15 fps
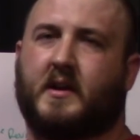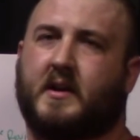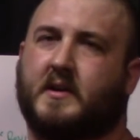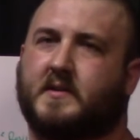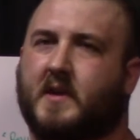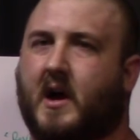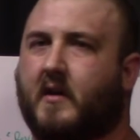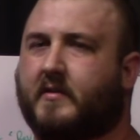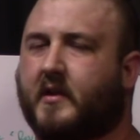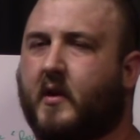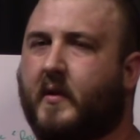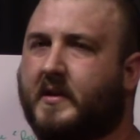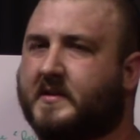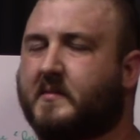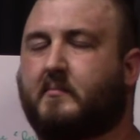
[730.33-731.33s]
So I'll
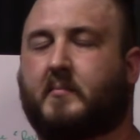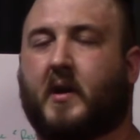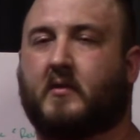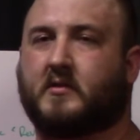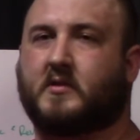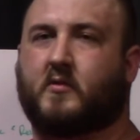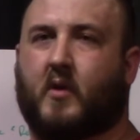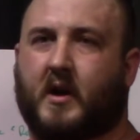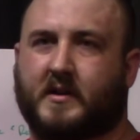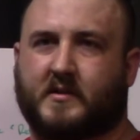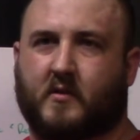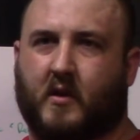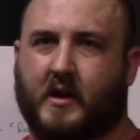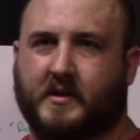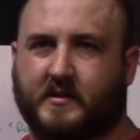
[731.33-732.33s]
throw in some belt
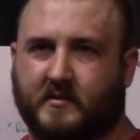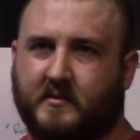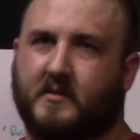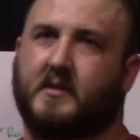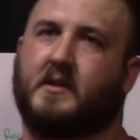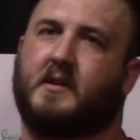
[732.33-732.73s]
squats.